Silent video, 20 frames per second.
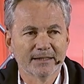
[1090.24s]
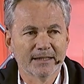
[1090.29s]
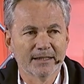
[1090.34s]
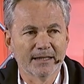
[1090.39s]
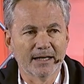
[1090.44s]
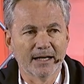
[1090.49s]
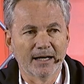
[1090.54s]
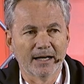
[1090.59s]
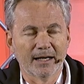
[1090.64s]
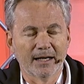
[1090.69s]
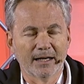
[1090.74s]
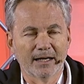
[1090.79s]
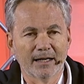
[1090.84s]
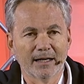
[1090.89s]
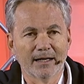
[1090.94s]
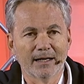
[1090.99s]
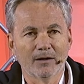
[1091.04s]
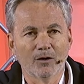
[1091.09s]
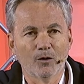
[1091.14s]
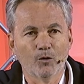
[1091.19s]

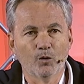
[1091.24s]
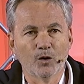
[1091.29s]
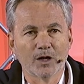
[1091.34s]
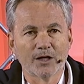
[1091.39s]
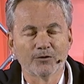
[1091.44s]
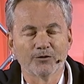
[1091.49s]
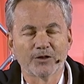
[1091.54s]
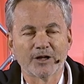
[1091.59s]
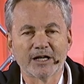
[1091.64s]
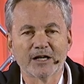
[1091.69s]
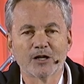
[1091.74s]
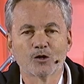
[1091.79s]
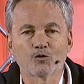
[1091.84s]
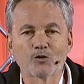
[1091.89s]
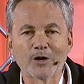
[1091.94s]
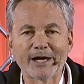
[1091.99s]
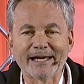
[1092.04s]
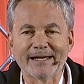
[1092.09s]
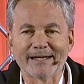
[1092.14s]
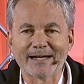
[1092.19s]
one of the
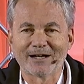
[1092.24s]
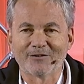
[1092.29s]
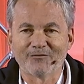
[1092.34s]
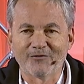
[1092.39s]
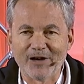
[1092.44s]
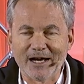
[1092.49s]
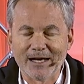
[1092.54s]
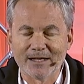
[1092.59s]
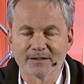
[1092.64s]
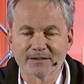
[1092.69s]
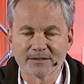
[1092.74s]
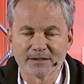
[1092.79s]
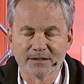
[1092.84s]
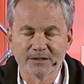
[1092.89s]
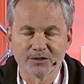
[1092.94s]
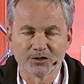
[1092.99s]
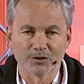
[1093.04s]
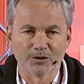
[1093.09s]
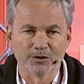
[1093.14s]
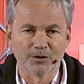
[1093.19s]
great
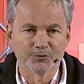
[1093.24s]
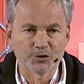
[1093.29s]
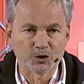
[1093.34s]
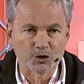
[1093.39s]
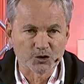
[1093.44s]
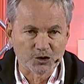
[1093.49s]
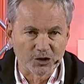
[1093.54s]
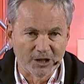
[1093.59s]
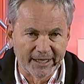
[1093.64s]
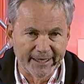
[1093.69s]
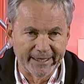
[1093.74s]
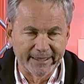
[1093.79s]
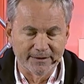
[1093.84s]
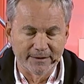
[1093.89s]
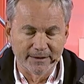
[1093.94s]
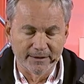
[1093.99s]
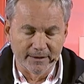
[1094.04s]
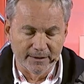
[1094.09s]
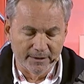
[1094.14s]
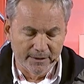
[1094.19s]
advances of
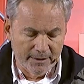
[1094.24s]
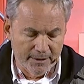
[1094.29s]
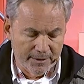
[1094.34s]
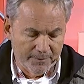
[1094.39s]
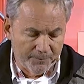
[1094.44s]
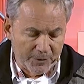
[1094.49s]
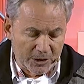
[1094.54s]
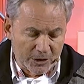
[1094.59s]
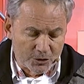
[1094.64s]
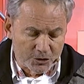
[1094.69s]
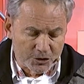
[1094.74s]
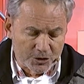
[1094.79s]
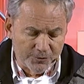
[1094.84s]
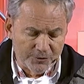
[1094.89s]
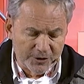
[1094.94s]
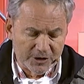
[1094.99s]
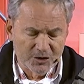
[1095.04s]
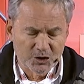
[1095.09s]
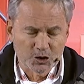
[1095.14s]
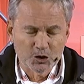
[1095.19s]
society because of
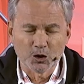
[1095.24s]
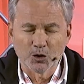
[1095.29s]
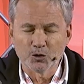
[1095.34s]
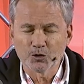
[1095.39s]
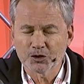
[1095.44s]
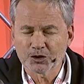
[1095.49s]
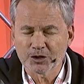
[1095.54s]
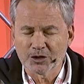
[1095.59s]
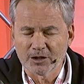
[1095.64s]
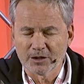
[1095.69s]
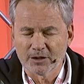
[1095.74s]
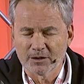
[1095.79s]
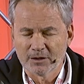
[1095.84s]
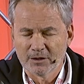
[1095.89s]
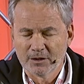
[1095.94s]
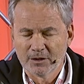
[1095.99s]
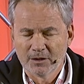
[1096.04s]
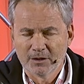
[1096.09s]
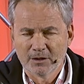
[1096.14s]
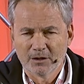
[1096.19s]
the social
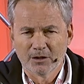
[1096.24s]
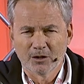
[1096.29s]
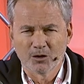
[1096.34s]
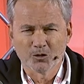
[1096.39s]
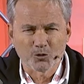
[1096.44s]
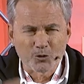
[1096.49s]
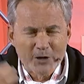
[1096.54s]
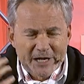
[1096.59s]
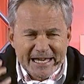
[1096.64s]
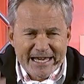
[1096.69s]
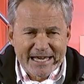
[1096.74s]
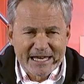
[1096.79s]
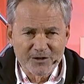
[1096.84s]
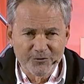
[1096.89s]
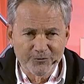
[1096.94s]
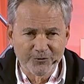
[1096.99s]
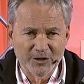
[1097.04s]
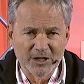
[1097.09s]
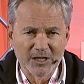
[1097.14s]
grief, the